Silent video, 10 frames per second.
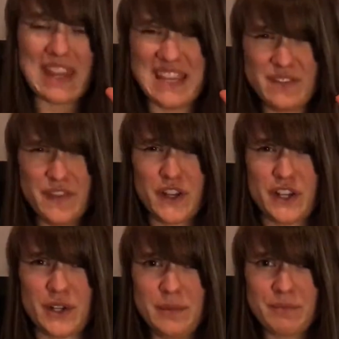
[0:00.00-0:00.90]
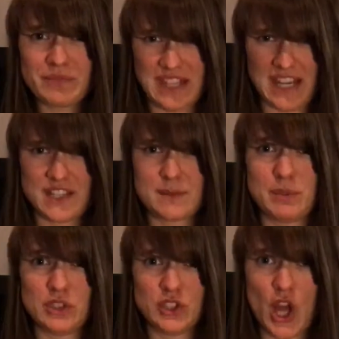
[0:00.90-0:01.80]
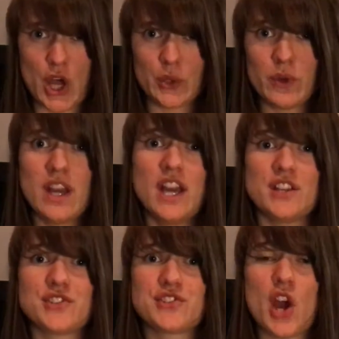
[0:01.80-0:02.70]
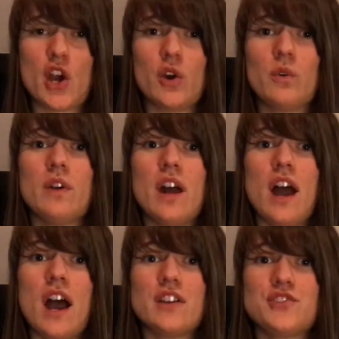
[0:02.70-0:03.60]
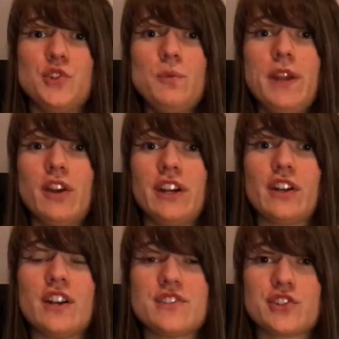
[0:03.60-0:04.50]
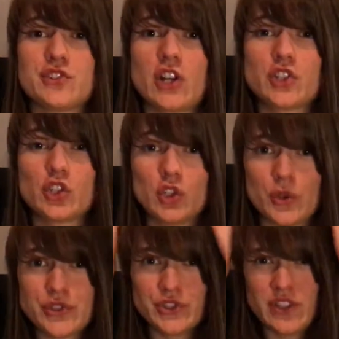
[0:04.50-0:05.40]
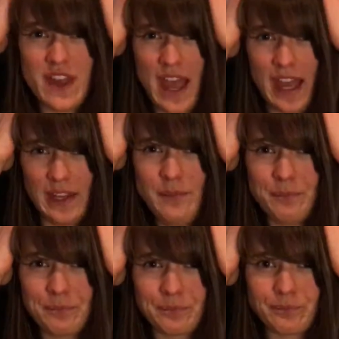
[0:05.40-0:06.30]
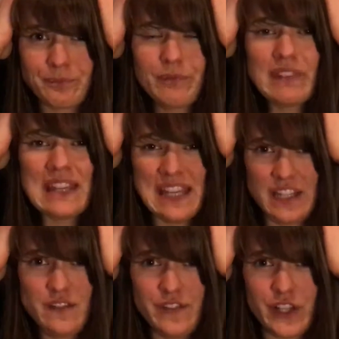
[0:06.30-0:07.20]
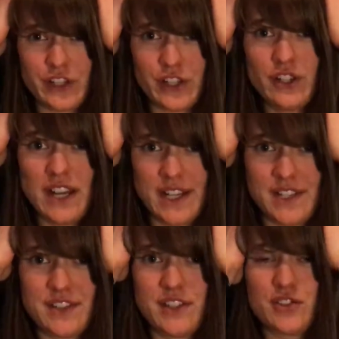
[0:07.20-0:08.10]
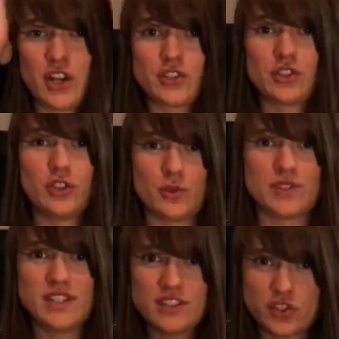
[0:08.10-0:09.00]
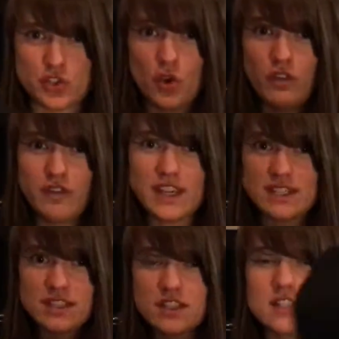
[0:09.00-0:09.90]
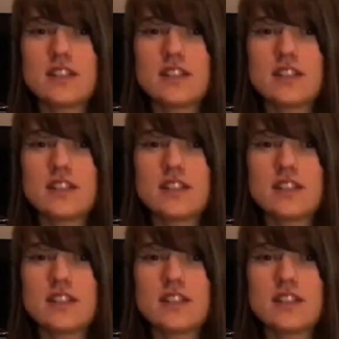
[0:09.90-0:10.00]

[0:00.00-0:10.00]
inferior is below. So superior is a structure closer to the head. Inferior is the structure closest to your feet.